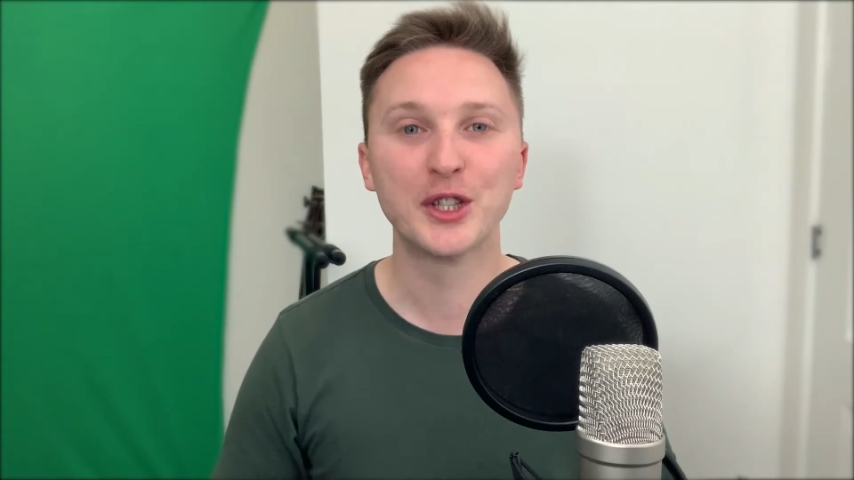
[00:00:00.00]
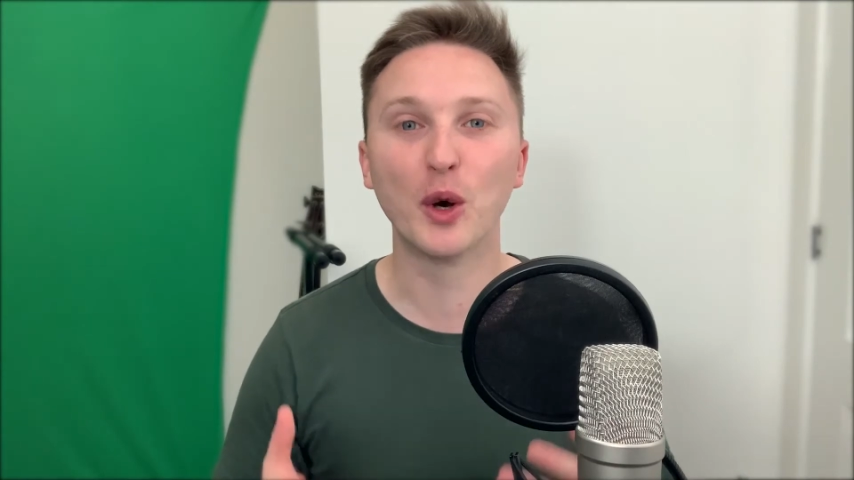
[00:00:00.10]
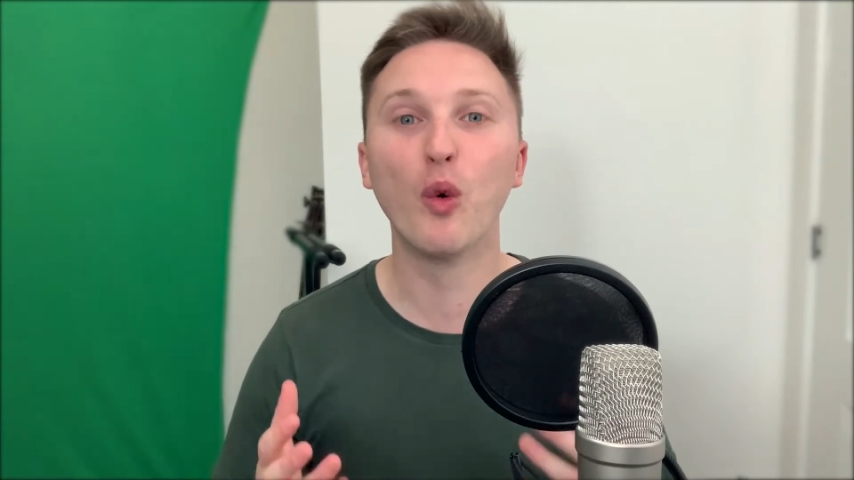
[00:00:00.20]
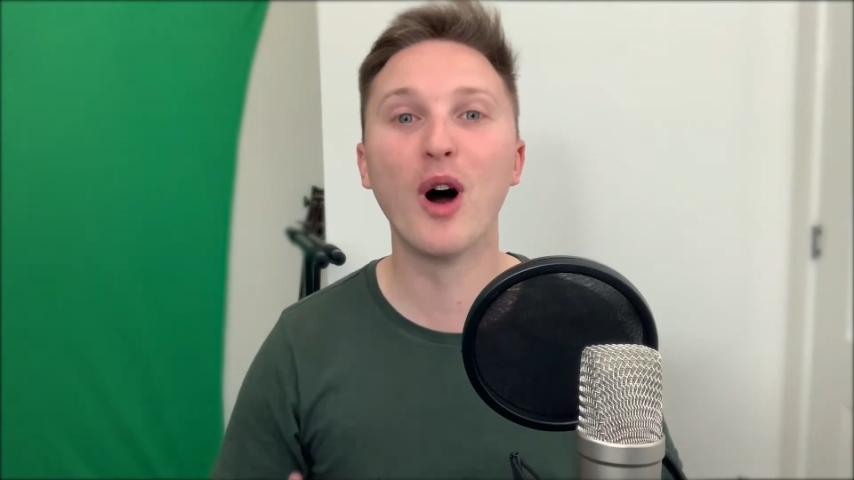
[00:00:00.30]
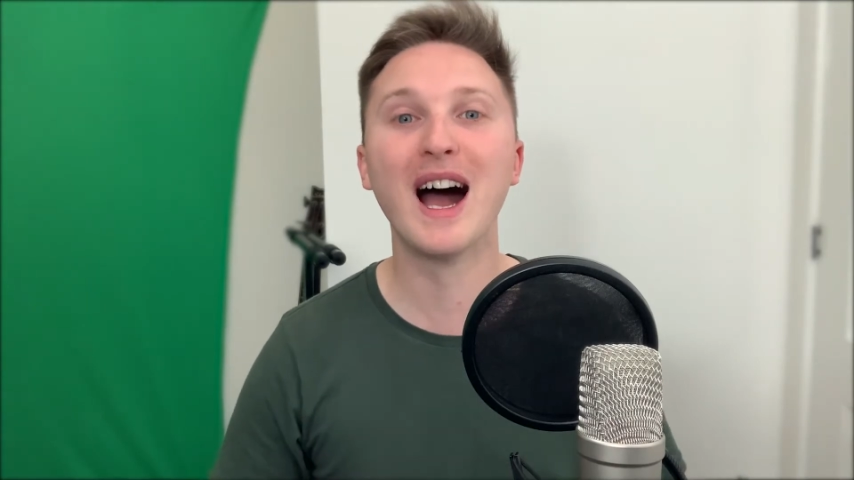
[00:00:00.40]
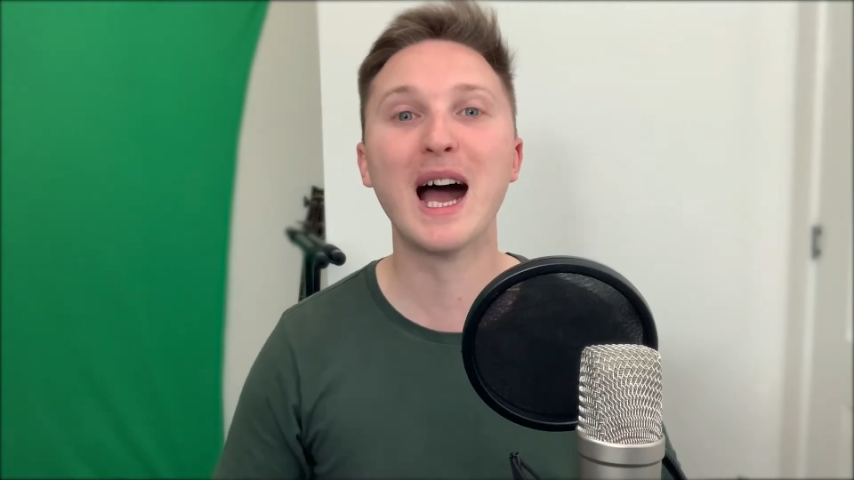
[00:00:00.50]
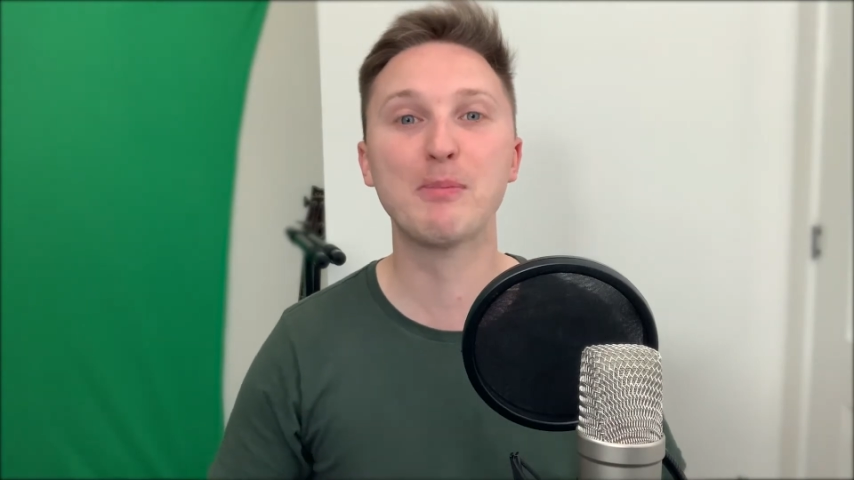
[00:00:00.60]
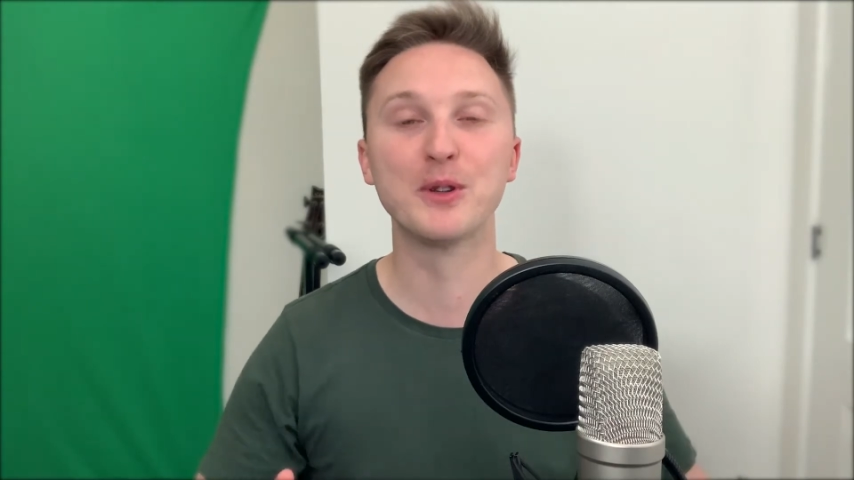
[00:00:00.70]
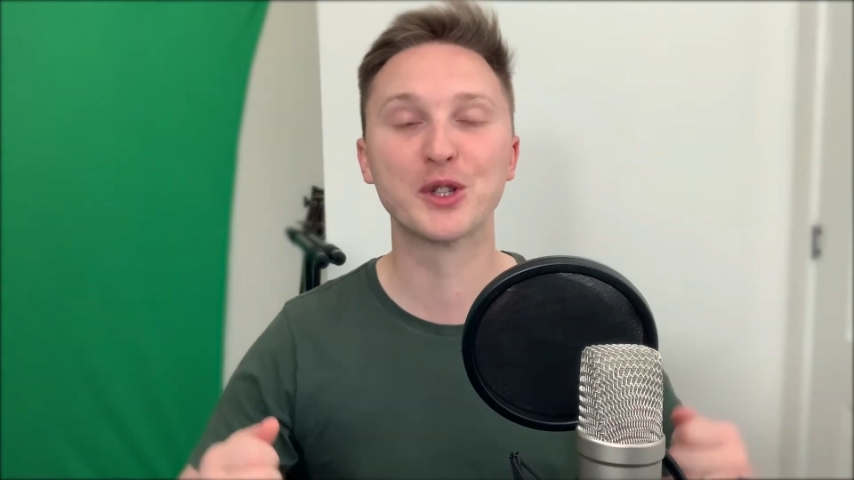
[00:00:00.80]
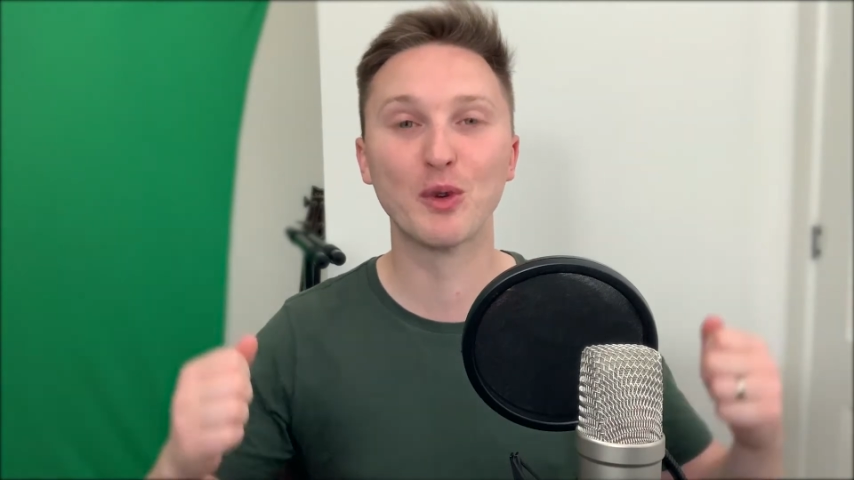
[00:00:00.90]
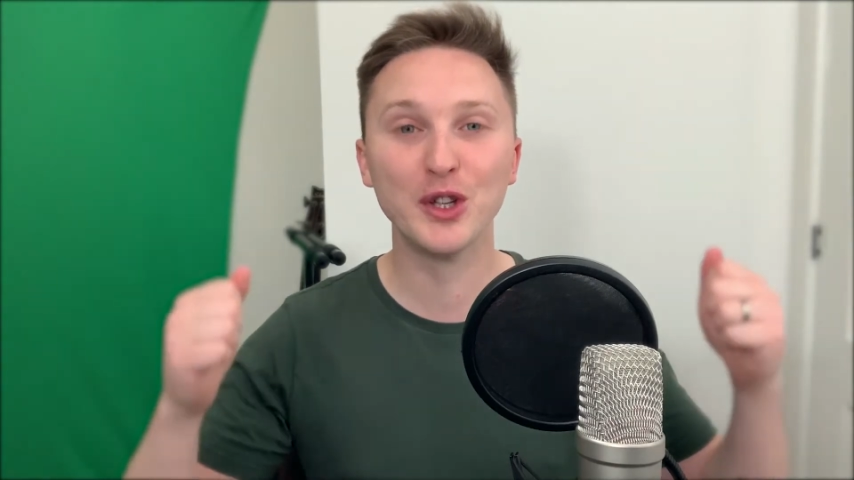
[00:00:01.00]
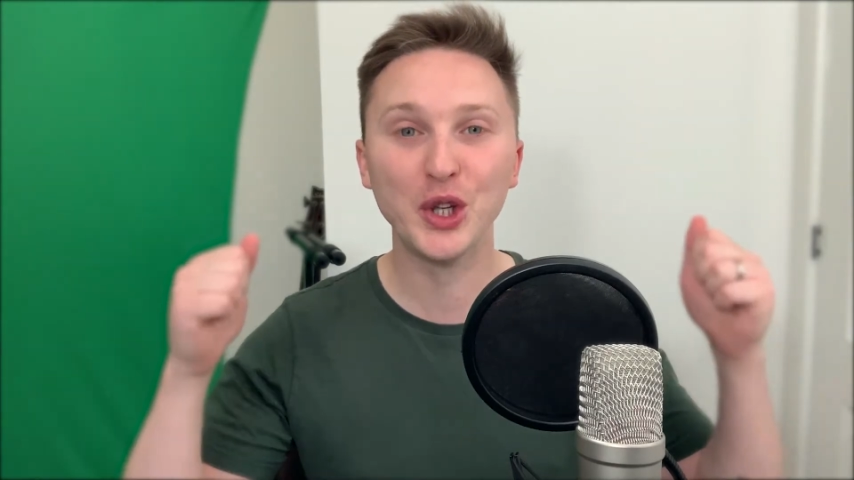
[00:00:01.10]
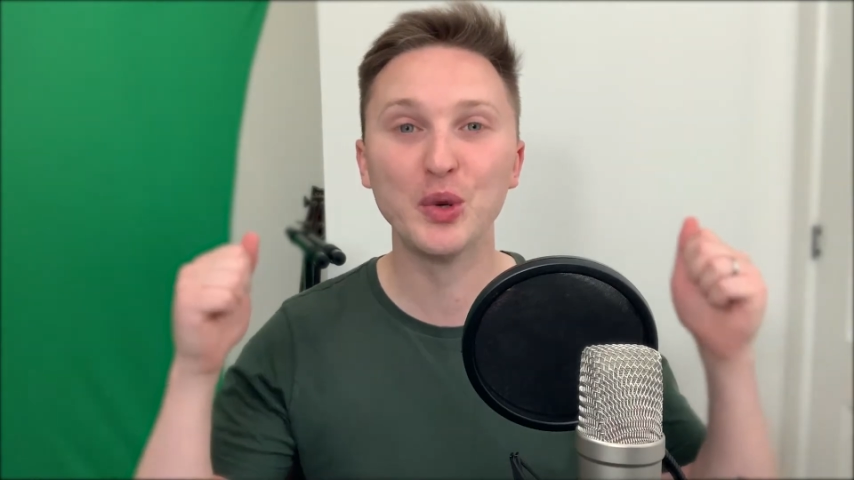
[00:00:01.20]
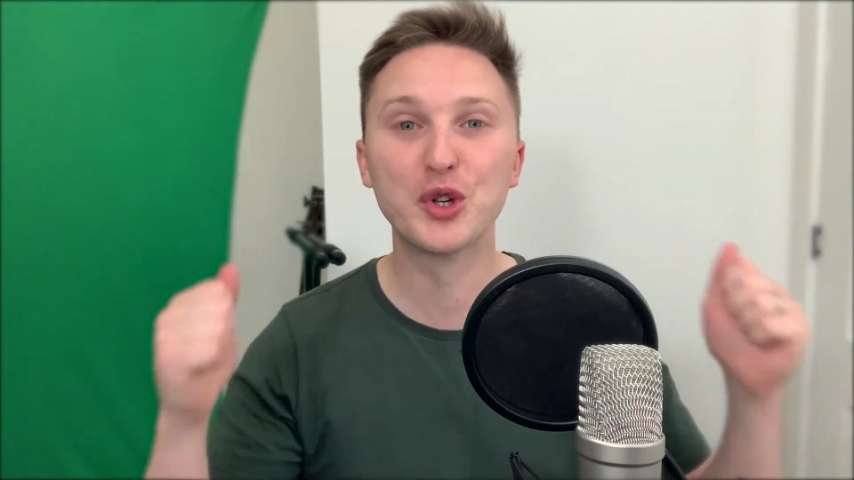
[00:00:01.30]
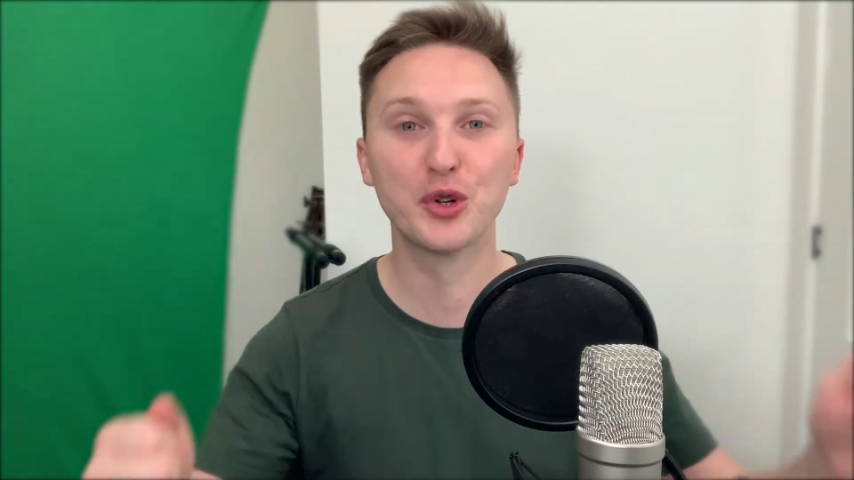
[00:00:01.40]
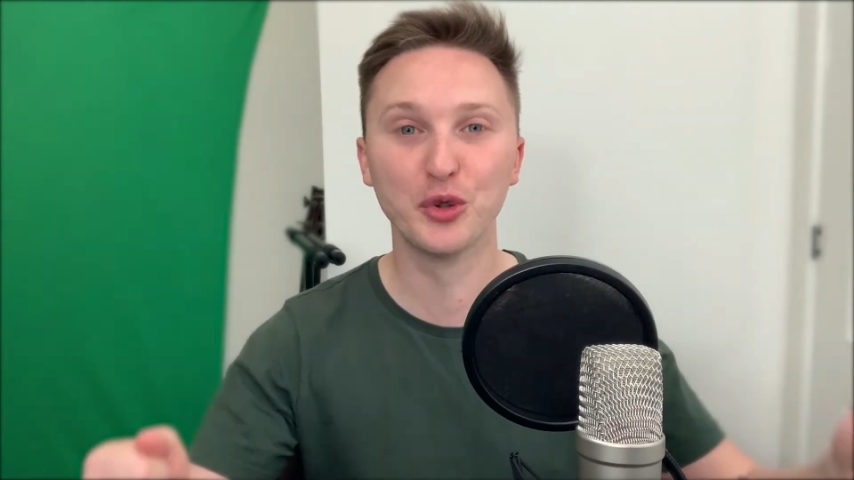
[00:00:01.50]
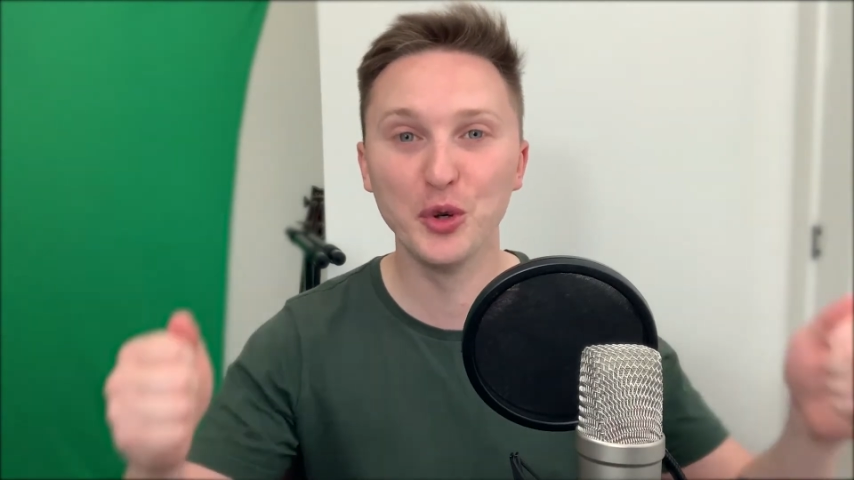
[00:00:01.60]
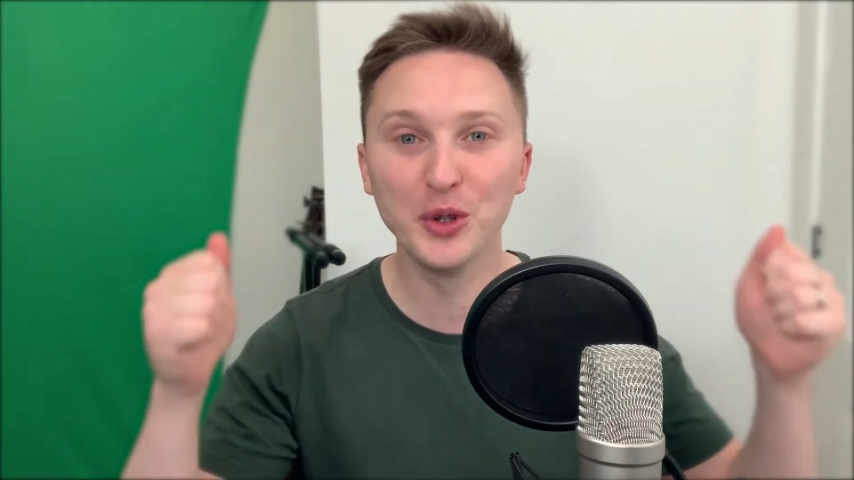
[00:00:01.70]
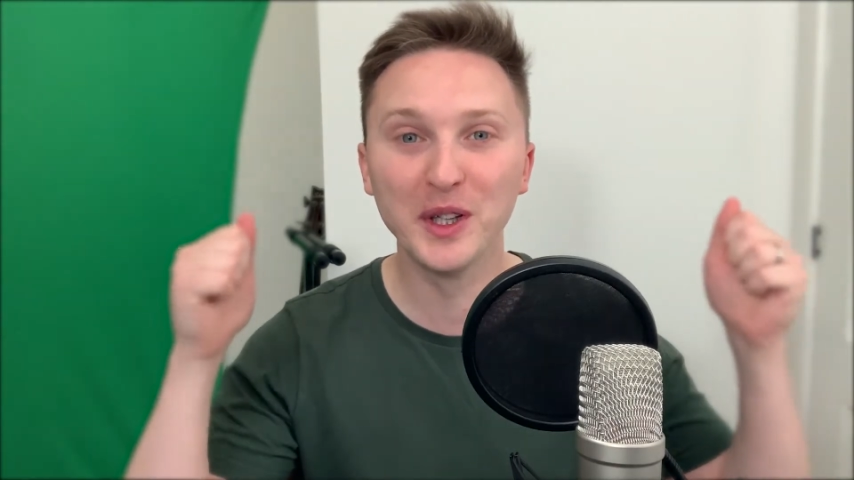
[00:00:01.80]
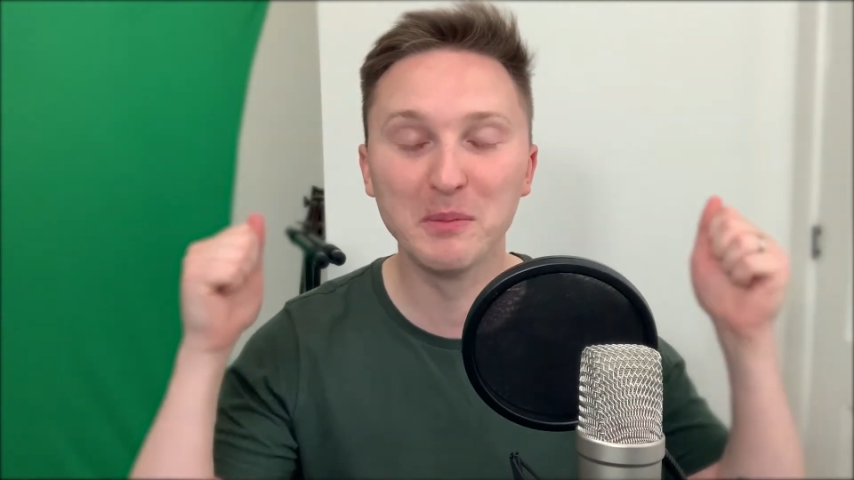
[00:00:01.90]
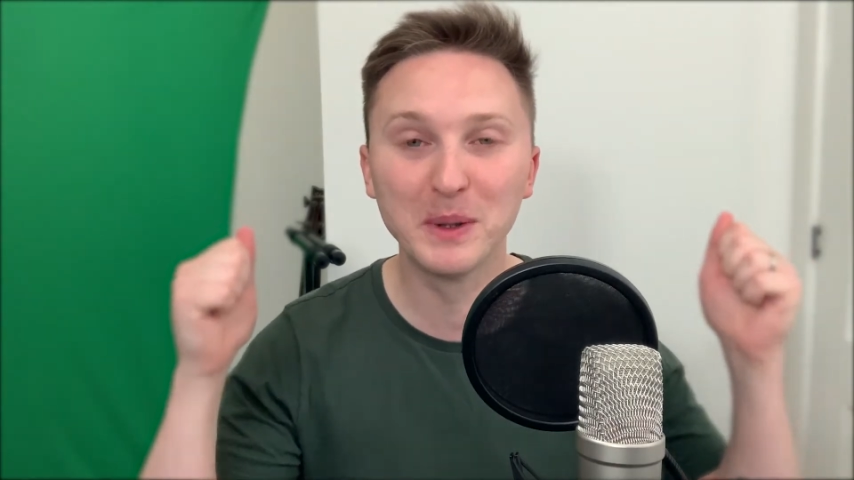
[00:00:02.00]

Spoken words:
to what happens when you truly